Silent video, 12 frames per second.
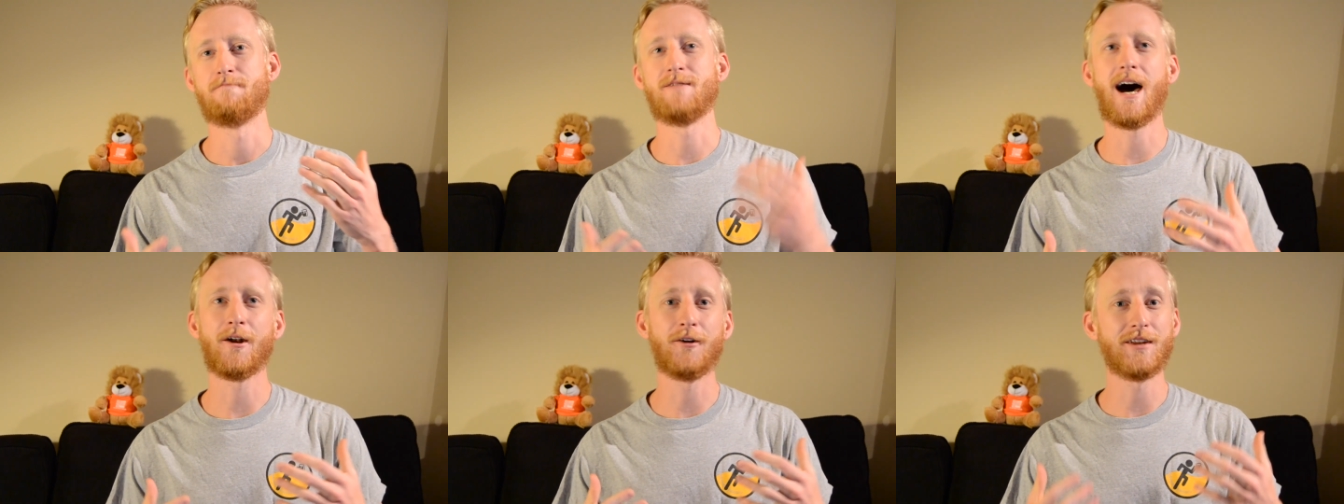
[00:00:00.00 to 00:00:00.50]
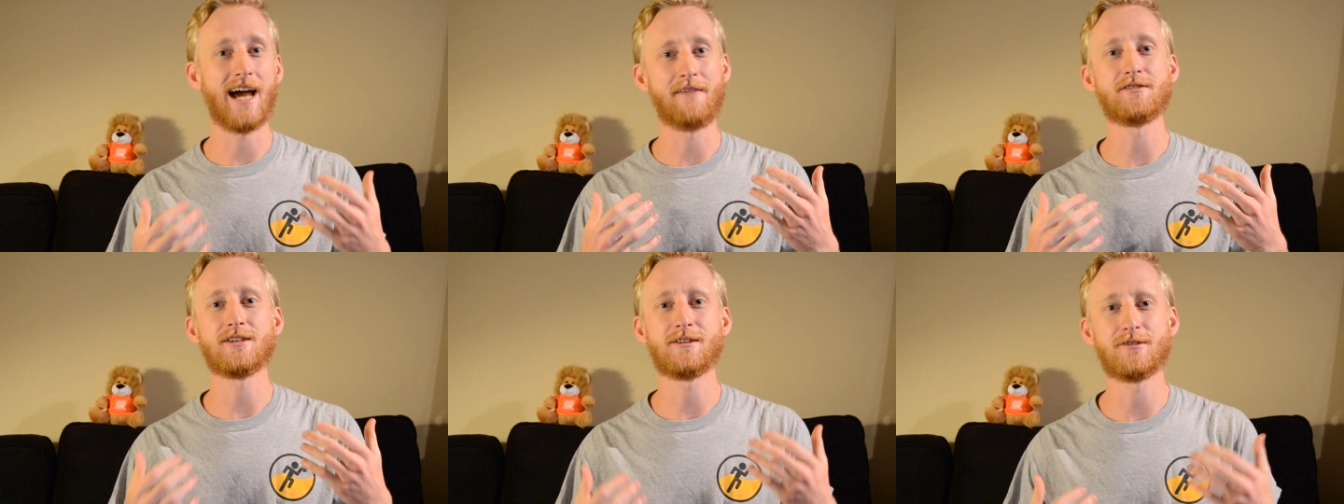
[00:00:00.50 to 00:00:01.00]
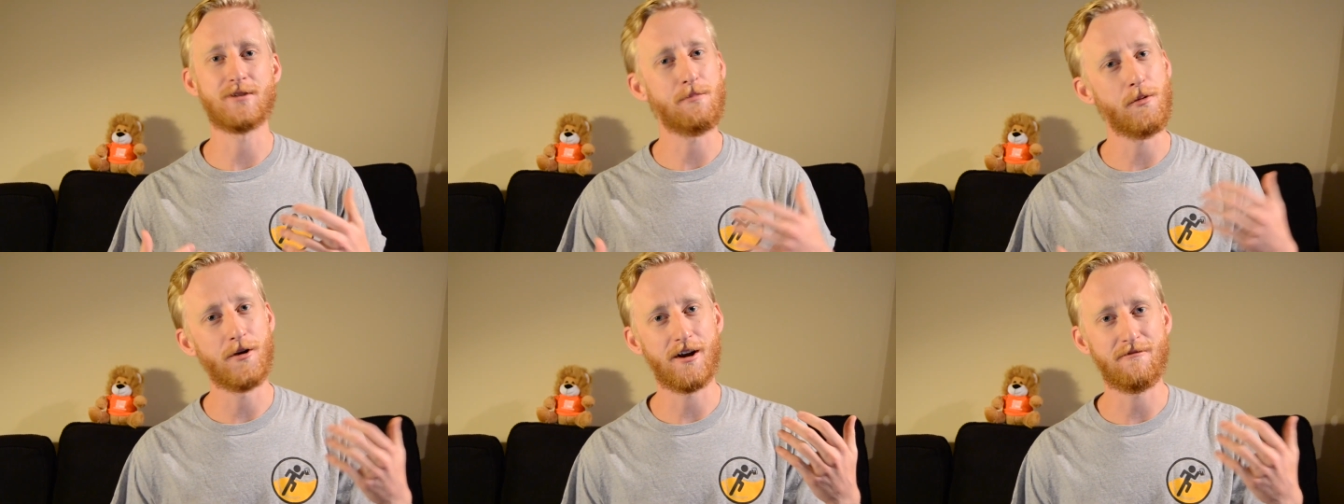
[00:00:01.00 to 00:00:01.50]
not only obviously the
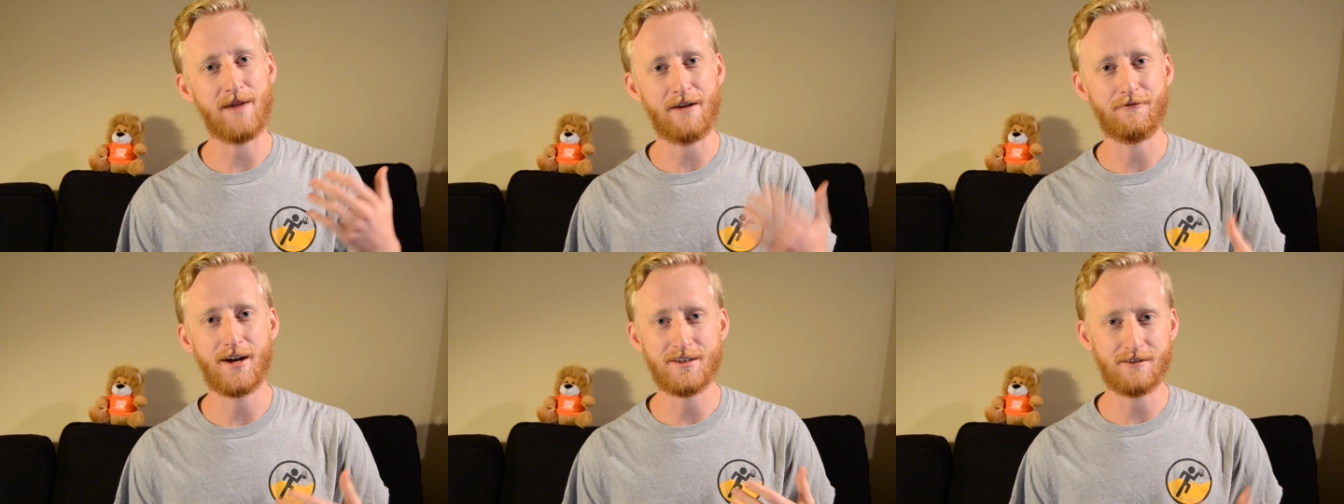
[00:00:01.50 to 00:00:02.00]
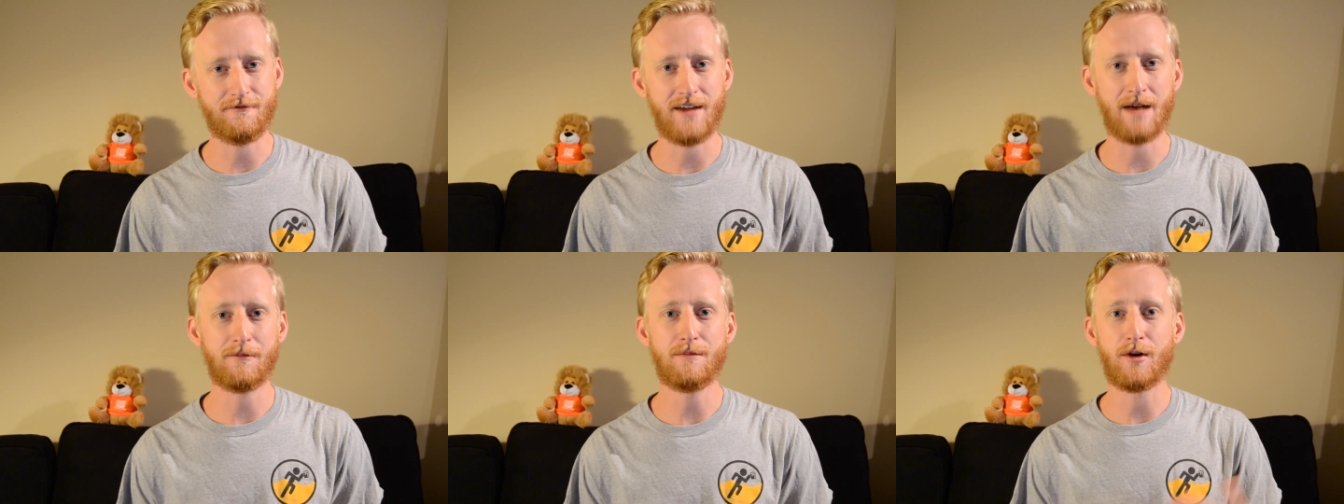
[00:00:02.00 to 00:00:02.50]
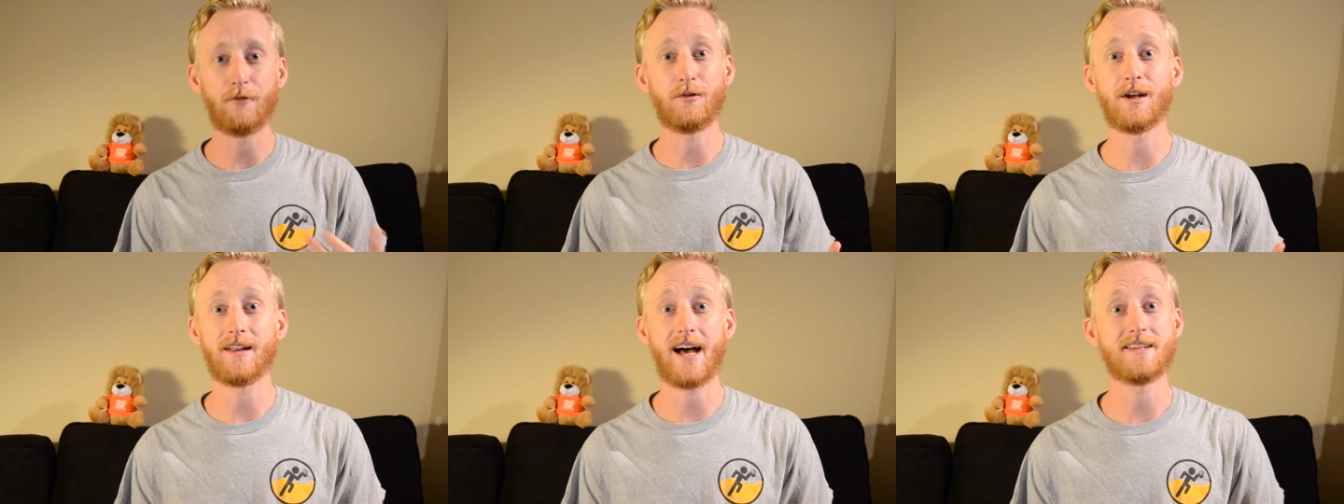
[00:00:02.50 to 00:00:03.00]
support of my friends and family, but
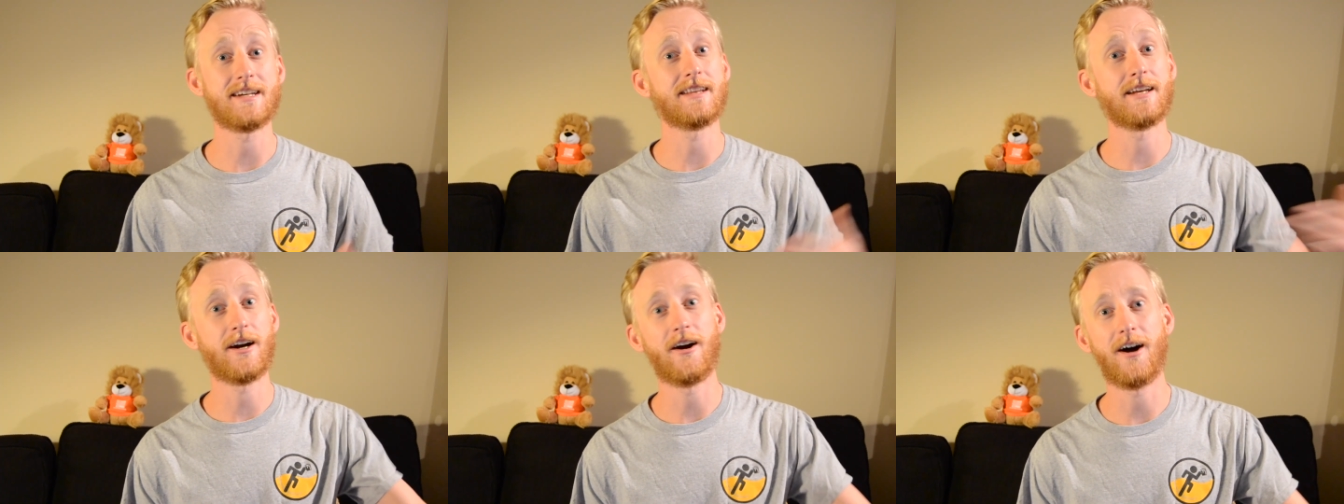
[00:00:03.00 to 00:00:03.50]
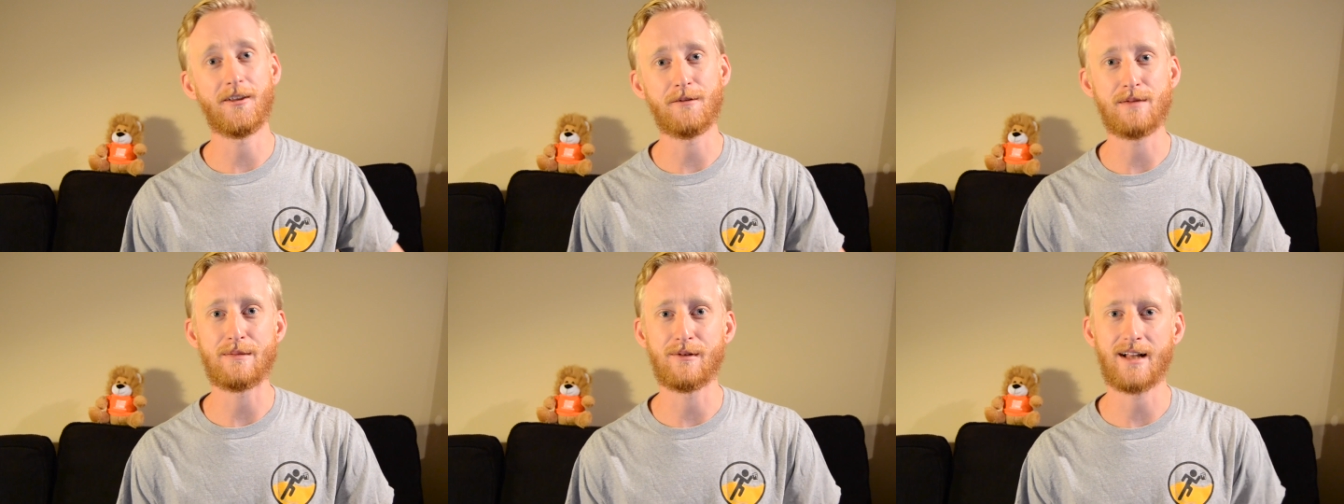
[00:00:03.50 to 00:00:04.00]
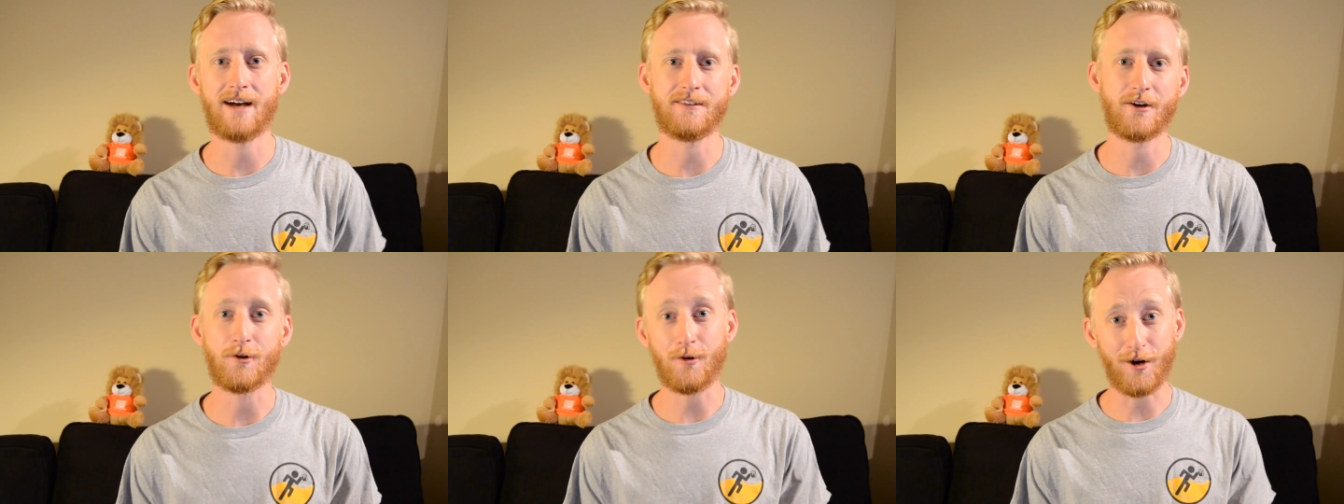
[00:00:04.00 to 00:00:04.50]
realizing there are other people out
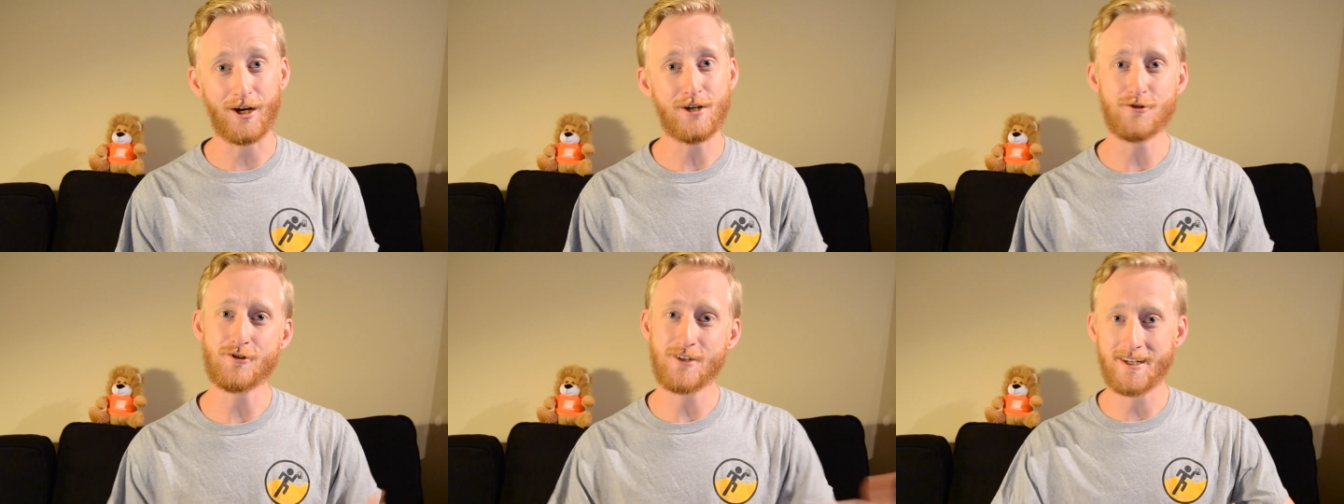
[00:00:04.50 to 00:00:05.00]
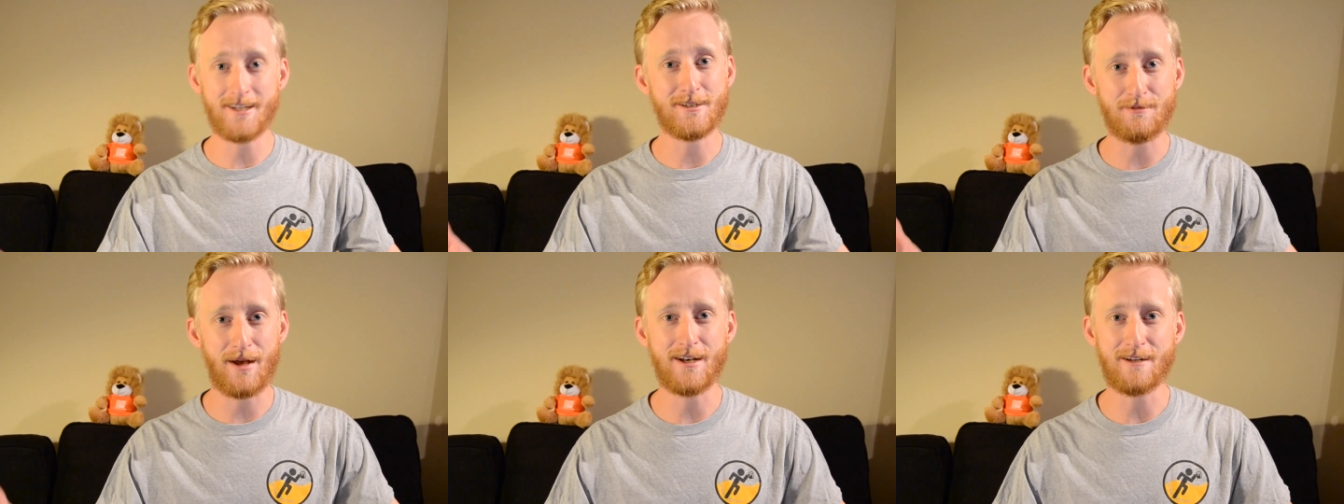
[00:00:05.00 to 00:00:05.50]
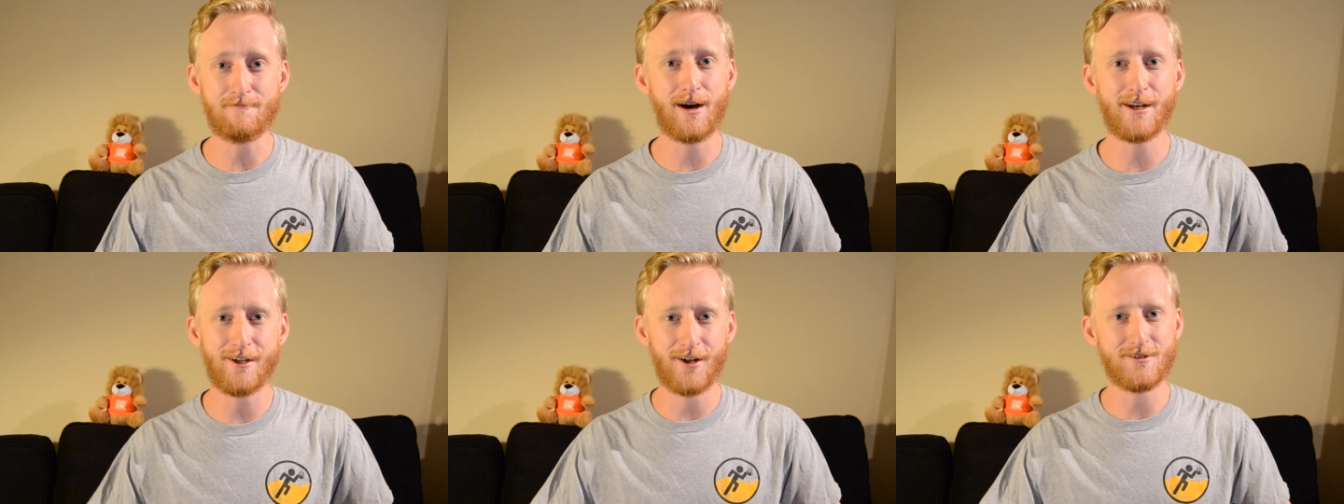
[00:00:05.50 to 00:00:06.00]
there who are interested in spending
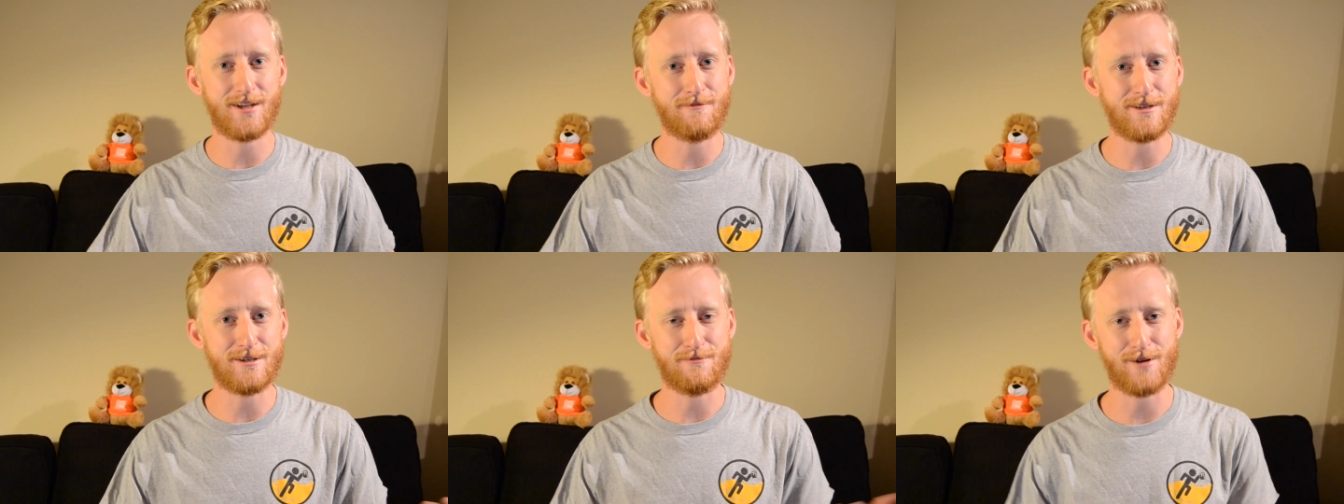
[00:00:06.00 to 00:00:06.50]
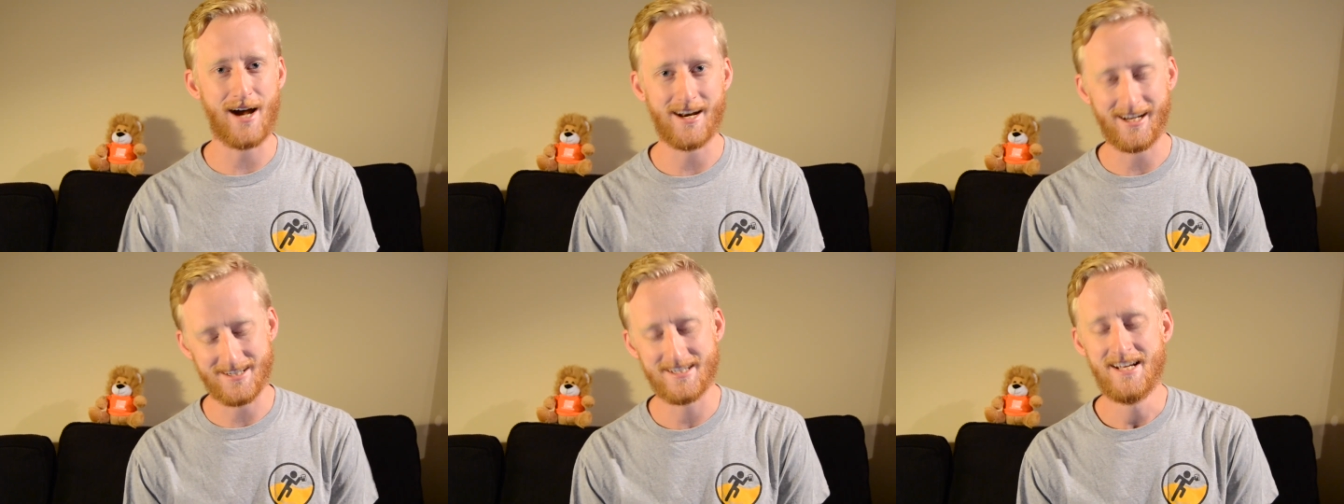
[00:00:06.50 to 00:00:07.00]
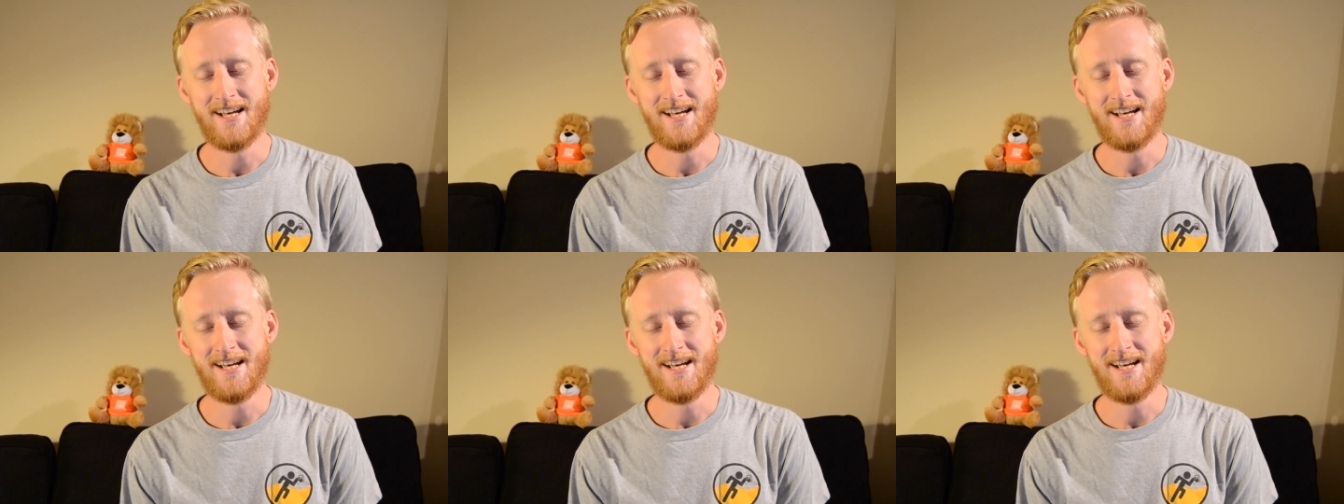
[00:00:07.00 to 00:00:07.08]
money on some of these products.